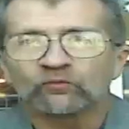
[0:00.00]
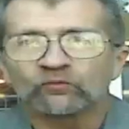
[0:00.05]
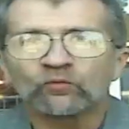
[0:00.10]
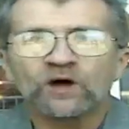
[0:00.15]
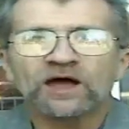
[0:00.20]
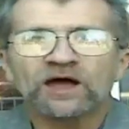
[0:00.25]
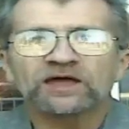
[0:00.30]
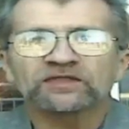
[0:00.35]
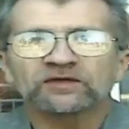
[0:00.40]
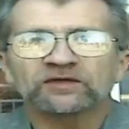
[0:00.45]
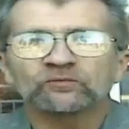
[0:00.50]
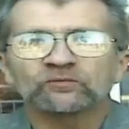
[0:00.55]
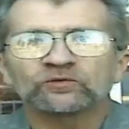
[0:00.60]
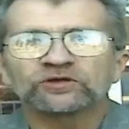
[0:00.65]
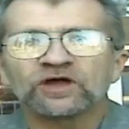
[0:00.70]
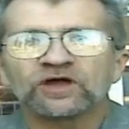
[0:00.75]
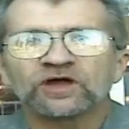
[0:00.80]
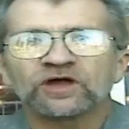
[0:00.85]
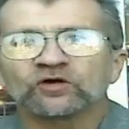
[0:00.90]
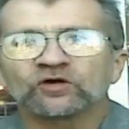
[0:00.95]
why they would
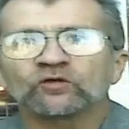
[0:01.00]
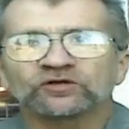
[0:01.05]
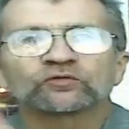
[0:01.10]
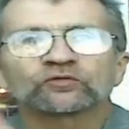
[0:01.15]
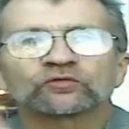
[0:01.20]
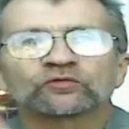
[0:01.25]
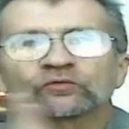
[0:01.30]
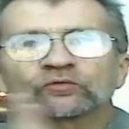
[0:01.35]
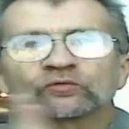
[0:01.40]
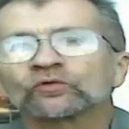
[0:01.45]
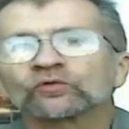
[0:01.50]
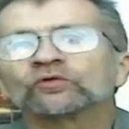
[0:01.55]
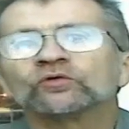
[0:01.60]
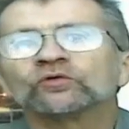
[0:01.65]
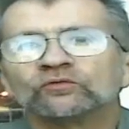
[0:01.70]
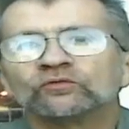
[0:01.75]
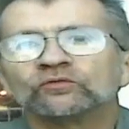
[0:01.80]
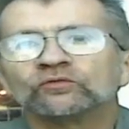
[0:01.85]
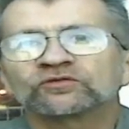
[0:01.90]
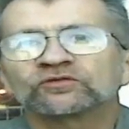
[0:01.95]
not go
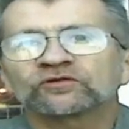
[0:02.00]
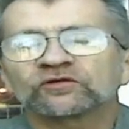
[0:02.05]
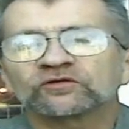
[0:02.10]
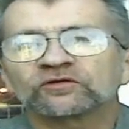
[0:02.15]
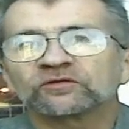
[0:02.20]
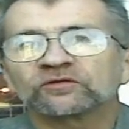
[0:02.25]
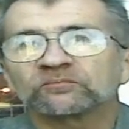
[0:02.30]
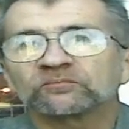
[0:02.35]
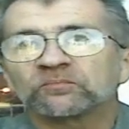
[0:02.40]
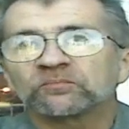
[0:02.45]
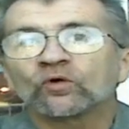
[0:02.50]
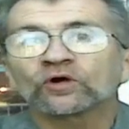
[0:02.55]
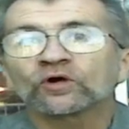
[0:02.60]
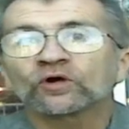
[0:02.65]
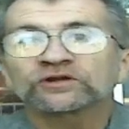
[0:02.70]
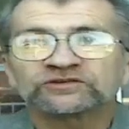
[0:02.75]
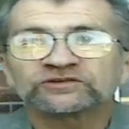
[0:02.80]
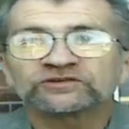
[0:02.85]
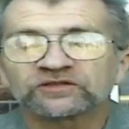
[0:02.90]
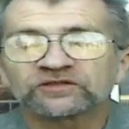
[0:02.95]
through certain
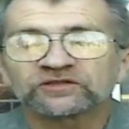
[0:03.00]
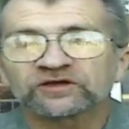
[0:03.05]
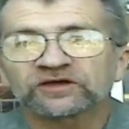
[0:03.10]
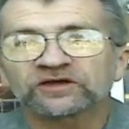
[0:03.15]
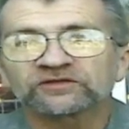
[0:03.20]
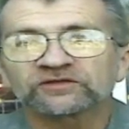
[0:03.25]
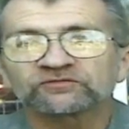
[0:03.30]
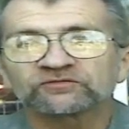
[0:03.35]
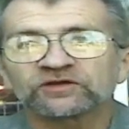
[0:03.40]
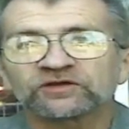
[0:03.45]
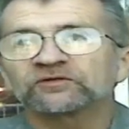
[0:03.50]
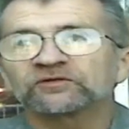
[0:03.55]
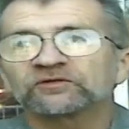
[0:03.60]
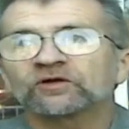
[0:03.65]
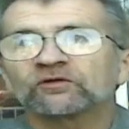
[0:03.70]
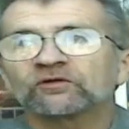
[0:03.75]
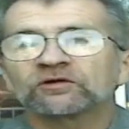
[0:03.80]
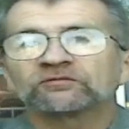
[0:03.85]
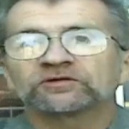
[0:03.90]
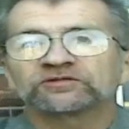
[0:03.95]
portions of the country, even
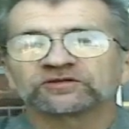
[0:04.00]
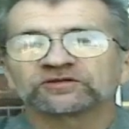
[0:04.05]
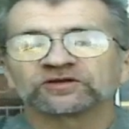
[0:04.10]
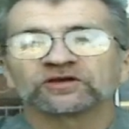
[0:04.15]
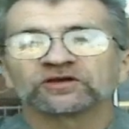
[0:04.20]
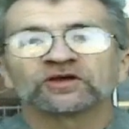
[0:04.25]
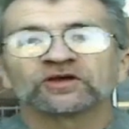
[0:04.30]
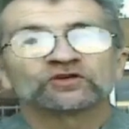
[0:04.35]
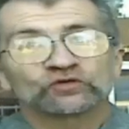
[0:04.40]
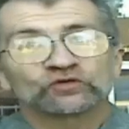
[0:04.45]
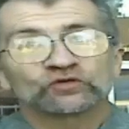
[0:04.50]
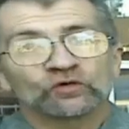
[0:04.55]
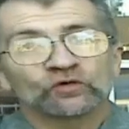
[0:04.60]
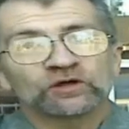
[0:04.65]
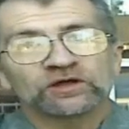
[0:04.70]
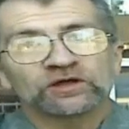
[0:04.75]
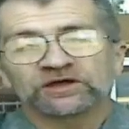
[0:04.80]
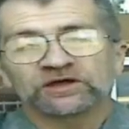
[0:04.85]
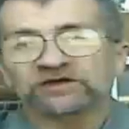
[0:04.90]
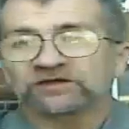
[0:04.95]
though it was a
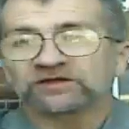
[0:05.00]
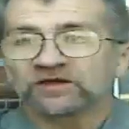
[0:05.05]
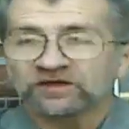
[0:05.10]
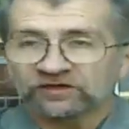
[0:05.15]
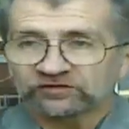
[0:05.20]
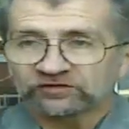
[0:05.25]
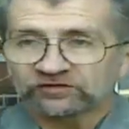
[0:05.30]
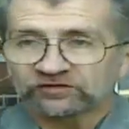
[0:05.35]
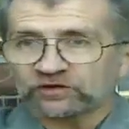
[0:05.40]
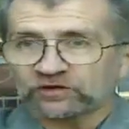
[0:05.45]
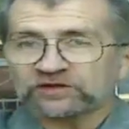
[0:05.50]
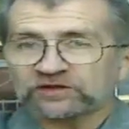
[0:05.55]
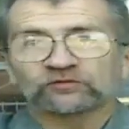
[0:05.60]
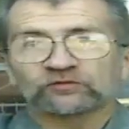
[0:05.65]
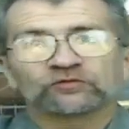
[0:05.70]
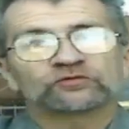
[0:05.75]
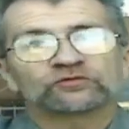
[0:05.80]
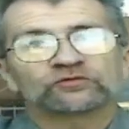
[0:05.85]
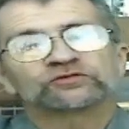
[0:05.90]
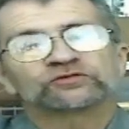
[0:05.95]
shortcut straight
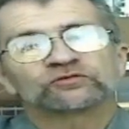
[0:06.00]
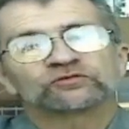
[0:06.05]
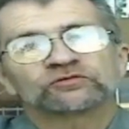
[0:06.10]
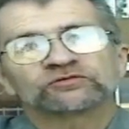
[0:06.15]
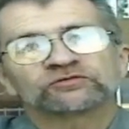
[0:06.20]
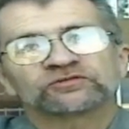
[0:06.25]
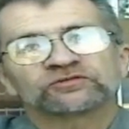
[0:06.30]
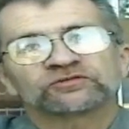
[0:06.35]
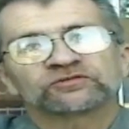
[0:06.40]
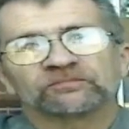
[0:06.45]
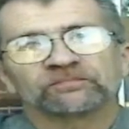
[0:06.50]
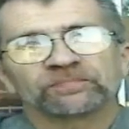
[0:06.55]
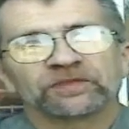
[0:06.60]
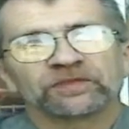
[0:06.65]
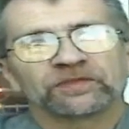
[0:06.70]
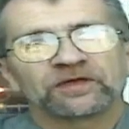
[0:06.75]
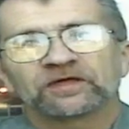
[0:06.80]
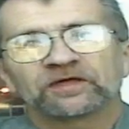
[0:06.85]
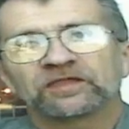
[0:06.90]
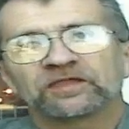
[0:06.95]
through to Jerusalem.
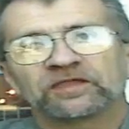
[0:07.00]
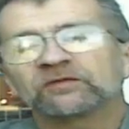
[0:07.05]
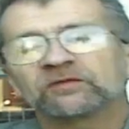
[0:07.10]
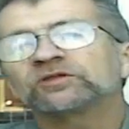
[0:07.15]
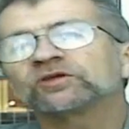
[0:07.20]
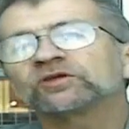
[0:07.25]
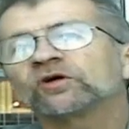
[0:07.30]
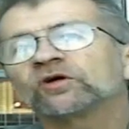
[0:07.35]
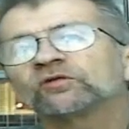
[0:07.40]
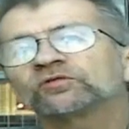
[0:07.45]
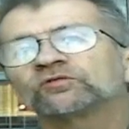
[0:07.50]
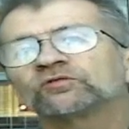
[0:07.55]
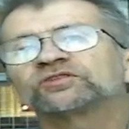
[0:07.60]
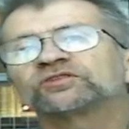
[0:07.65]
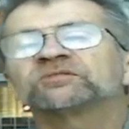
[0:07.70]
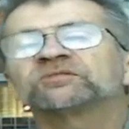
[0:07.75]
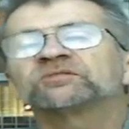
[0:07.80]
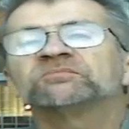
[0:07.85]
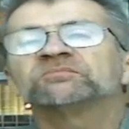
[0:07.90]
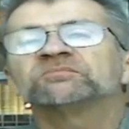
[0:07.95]
They wouldn't go through
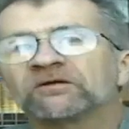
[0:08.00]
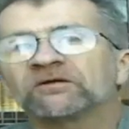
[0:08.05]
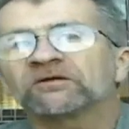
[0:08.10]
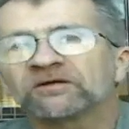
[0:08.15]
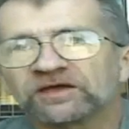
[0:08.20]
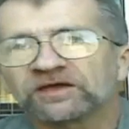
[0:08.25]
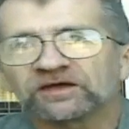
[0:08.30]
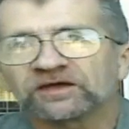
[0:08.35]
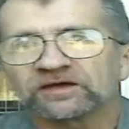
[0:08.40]
Samaria,